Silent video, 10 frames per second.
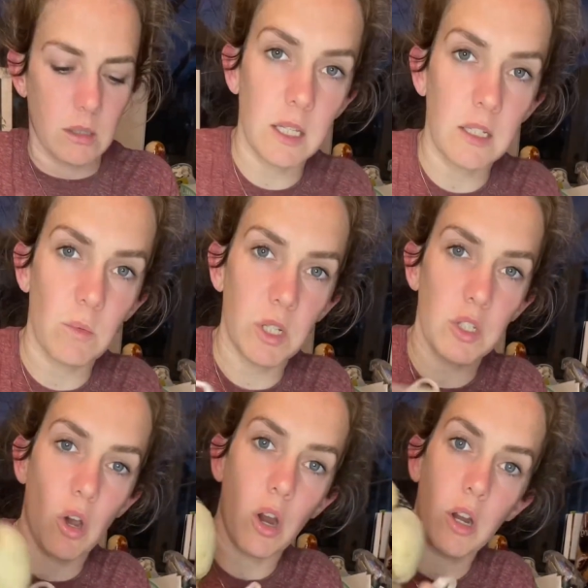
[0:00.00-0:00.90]
These ones
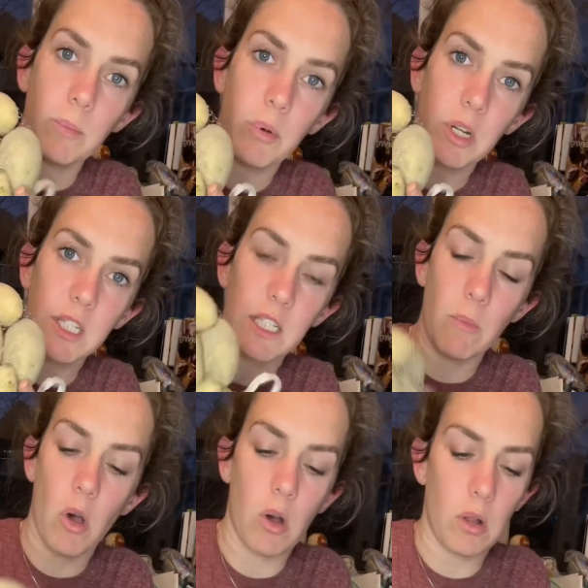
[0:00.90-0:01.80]
are pretty
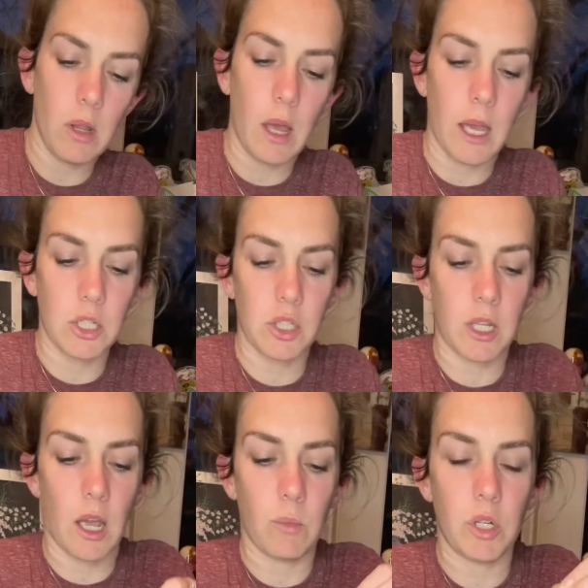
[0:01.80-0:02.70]
small. Actually,
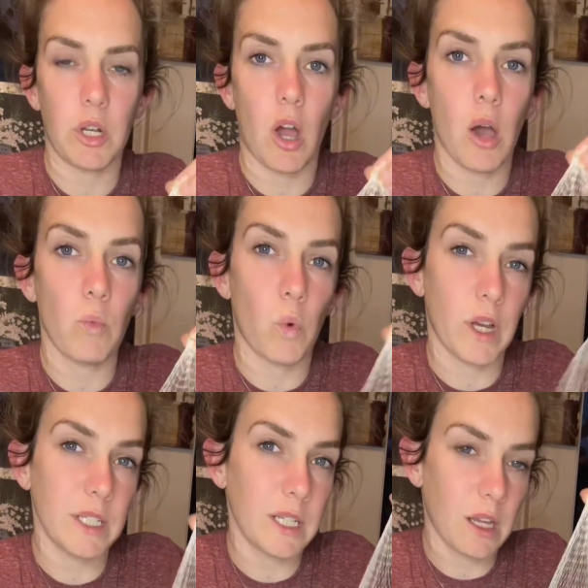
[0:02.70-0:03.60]
I would not
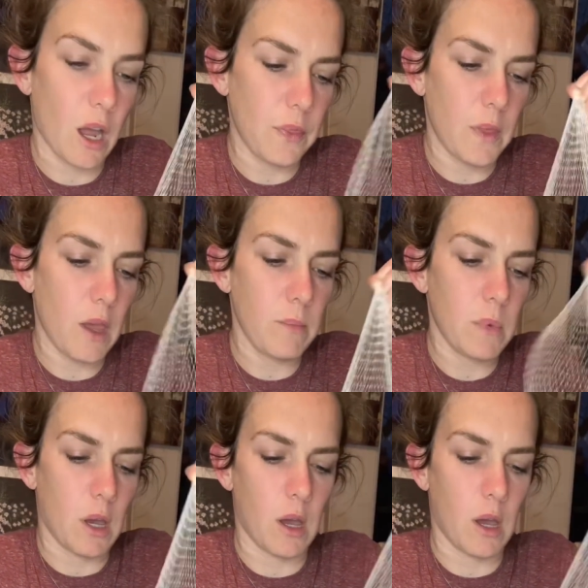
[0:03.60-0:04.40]
want to cut them.